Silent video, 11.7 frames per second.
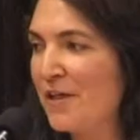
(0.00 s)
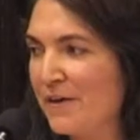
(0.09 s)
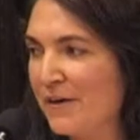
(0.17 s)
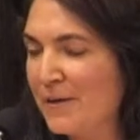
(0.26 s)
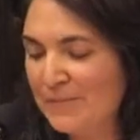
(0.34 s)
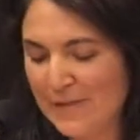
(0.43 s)

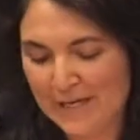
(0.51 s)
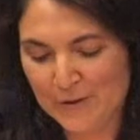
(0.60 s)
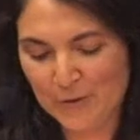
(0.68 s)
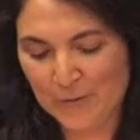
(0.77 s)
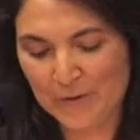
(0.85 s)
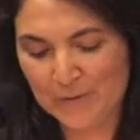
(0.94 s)
other,"
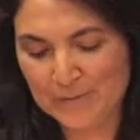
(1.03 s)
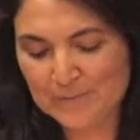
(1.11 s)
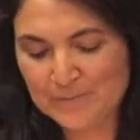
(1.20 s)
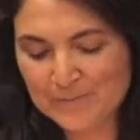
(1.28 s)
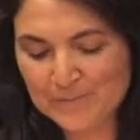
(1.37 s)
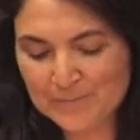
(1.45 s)
end quote.
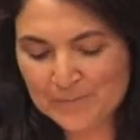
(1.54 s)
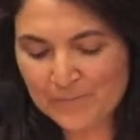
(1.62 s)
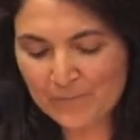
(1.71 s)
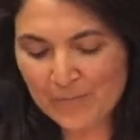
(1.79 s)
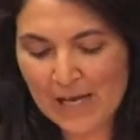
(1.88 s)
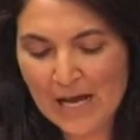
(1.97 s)

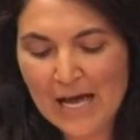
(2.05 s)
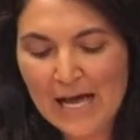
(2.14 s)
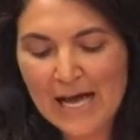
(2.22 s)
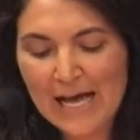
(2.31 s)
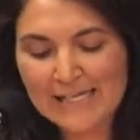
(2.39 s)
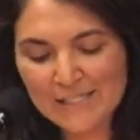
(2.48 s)

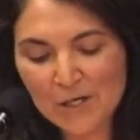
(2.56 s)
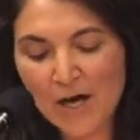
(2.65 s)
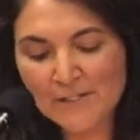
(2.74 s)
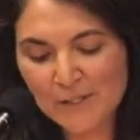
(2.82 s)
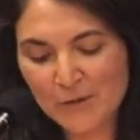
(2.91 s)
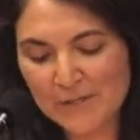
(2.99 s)
As a
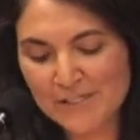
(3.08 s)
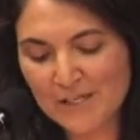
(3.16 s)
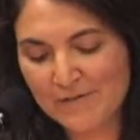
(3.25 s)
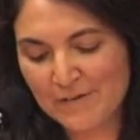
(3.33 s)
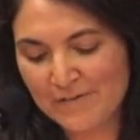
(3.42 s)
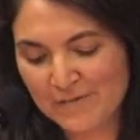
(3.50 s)
consequence
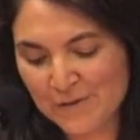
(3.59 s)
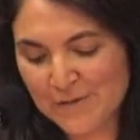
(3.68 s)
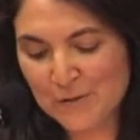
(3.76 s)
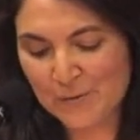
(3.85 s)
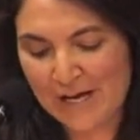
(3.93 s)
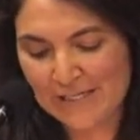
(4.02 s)
of her
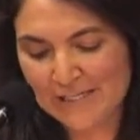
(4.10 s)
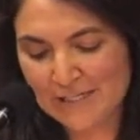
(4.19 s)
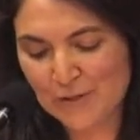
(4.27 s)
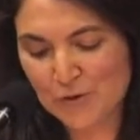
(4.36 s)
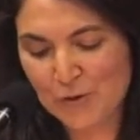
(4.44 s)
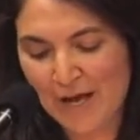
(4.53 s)
first arrest
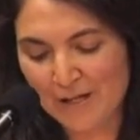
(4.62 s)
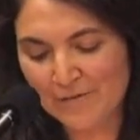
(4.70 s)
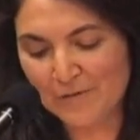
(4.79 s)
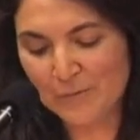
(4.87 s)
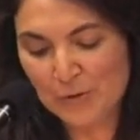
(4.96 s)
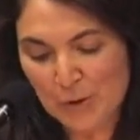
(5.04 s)
and trial
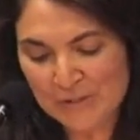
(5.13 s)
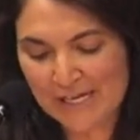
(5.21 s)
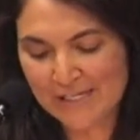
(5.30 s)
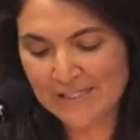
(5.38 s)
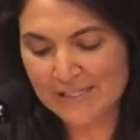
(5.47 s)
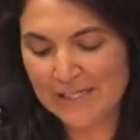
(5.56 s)
for
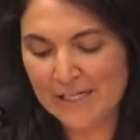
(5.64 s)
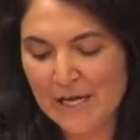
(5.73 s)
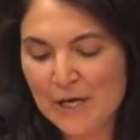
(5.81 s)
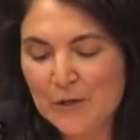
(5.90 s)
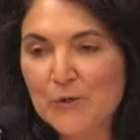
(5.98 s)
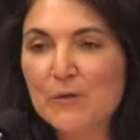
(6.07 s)
protesting
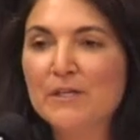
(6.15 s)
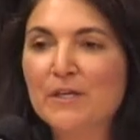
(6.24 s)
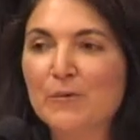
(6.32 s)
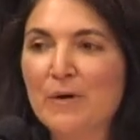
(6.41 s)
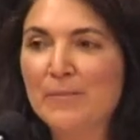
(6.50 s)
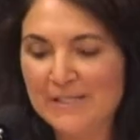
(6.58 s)

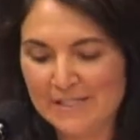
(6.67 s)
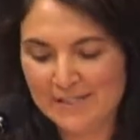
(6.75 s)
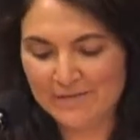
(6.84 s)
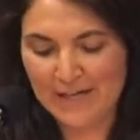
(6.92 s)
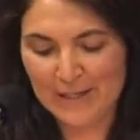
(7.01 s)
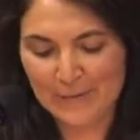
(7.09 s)
nuclear weapons
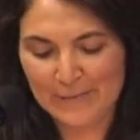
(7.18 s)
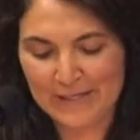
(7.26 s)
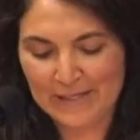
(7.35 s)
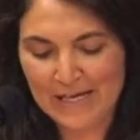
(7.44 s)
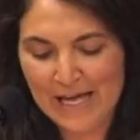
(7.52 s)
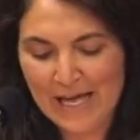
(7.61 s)

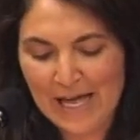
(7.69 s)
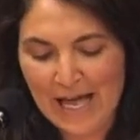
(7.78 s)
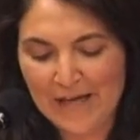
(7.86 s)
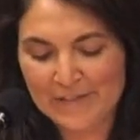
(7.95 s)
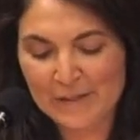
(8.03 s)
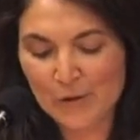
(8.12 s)
development,
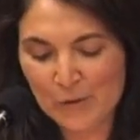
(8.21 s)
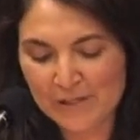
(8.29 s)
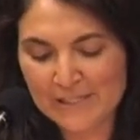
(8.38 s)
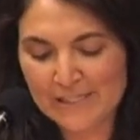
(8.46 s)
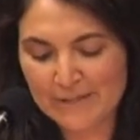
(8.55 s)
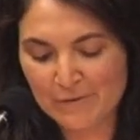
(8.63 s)
at the
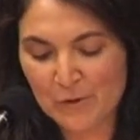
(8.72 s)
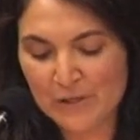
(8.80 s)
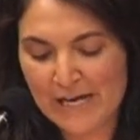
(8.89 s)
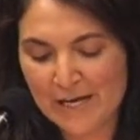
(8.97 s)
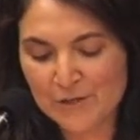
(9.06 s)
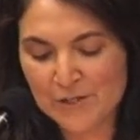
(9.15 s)
Lawrence Livermore
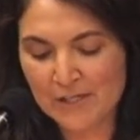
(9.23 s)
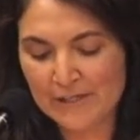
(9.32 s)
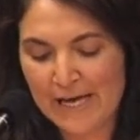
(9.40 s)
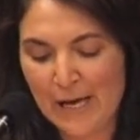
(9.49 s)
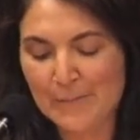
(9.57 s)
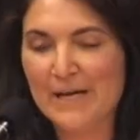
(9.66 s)
National
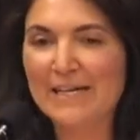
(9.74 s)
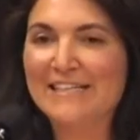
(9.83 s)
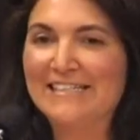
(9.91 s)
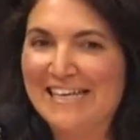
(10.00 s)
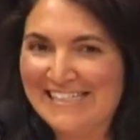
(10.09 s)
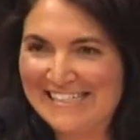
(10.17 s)
Lab back
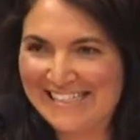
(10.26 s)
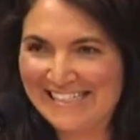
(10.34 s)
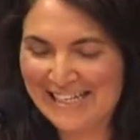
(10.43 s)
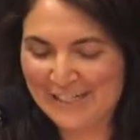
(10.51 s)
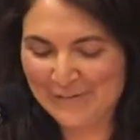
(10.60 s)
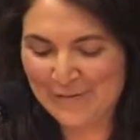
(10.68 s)
in
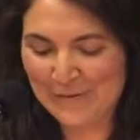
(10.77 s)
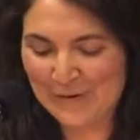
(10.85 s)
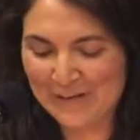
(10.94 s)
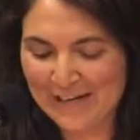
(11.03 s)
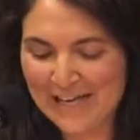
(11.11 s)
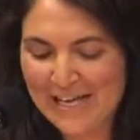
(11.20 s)

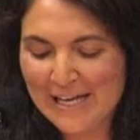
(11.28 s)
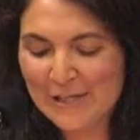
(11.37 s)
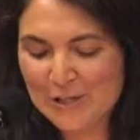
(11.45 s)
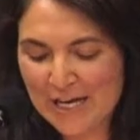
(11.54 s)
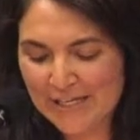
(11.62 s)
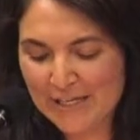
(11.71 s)
1984,
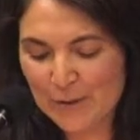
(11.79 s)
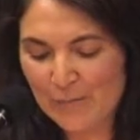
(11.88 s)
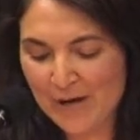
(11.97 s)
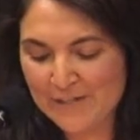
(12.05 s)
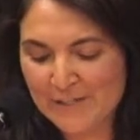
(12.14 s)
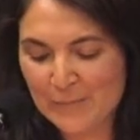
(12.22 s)
Jackie
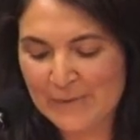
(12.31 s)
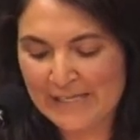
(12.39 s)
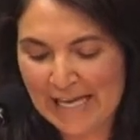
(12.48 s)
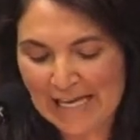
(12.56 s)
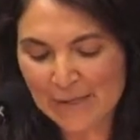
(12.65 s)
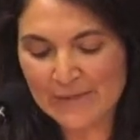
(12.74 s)
Cabasso
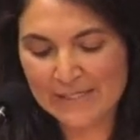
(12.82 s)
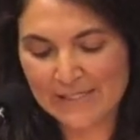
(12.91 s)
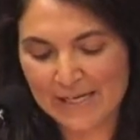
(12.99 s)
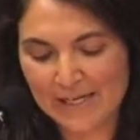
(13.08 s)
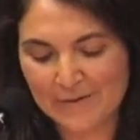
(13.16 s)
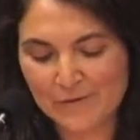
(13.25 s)
became
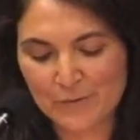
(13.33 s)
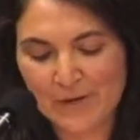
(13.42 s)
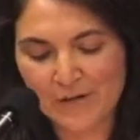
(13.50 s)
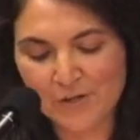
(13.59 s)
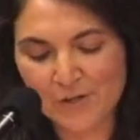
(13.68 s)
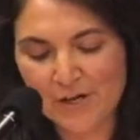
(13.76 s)
executive
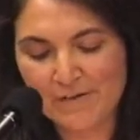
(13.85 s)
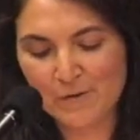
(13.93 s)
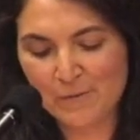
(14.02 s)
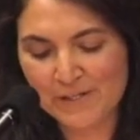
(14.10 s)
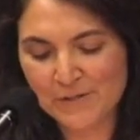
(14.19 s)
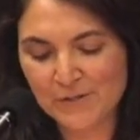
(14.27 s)
director of the
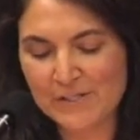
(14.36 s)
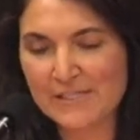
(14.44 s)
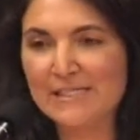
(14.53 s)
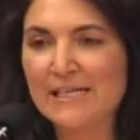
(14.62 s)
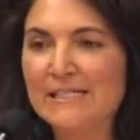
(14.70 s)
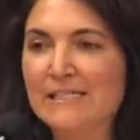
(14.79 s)
Western
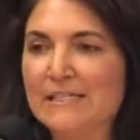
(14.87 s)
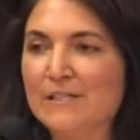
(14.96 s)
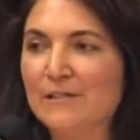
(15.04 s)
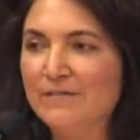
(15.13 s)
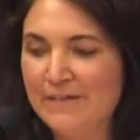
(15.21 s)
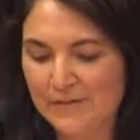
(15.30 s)
States
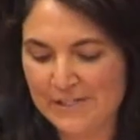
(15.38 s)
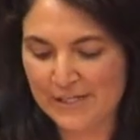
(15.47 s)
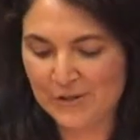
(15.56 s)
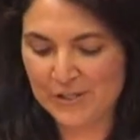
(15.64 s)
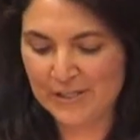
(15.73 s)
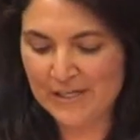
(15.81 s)
Legal
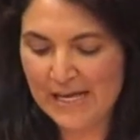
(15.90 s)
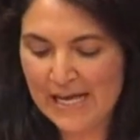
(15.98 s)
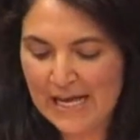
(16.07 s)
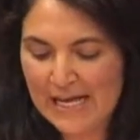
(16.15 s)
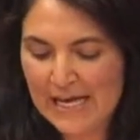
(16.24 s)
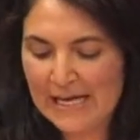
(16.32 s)
Foundation.
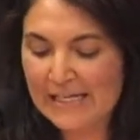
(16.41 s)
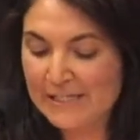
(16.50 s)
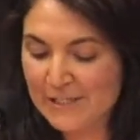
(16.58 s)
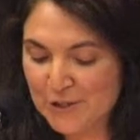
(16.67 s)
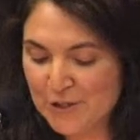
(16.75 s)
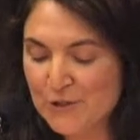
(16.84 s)
In
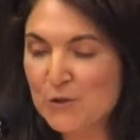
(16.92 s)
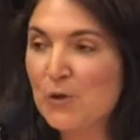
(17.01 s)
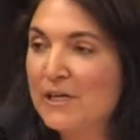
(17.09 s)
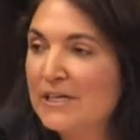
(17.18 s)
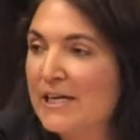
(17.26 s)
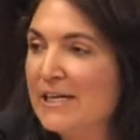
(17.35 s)
addition to
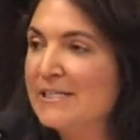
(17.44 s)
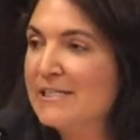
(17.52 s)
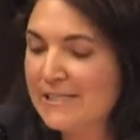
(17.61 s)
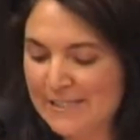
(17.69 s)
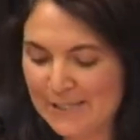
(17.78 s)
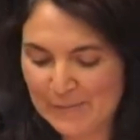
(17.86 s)

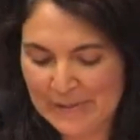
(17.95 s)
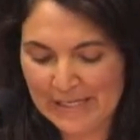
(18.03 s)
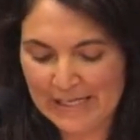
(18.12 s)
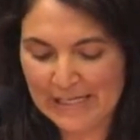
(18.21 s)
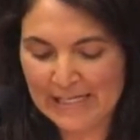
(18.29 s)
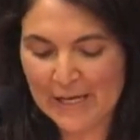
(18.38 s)
organizing,
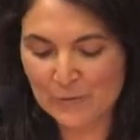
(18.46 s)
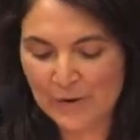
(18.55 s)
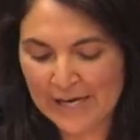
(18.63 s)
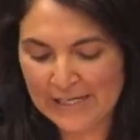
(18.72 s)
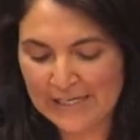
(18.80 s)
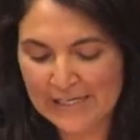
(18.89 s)
speaking, and
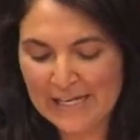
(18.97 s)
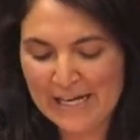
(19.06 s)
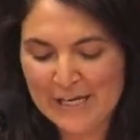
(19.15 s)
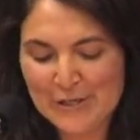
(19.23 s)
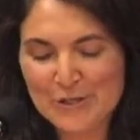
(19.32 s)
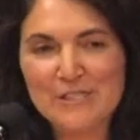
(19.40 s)
writing,
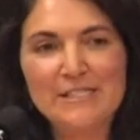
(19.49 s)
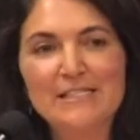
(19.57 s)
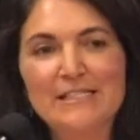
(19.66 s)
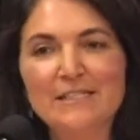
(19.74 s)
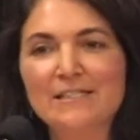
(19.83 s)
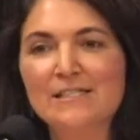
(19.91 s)
she
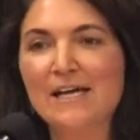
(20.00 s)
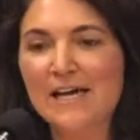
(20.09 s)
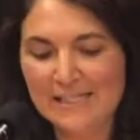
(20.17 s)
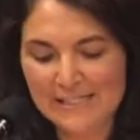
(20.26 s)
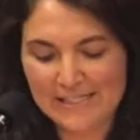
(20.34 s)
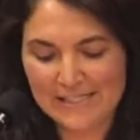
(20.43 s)
still
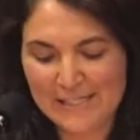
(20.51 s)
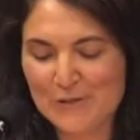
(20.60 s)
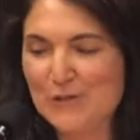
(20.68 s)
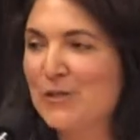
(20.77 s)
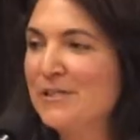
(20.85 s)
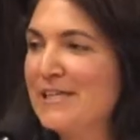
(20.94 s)
designs the
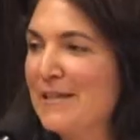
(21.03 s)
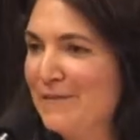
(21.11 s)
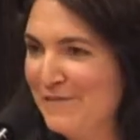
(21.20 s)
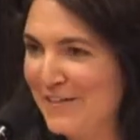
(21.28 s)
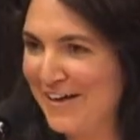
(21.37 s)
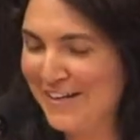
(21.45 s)
t-shirts and the
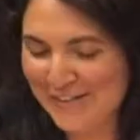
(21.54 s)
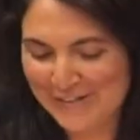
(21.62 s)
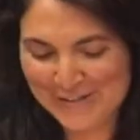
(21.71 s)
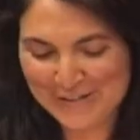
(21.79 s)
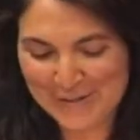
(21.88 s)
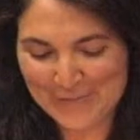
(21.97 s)

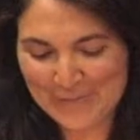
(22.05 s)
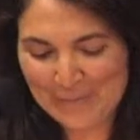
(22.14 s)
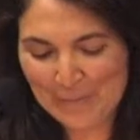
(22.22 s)
flyers.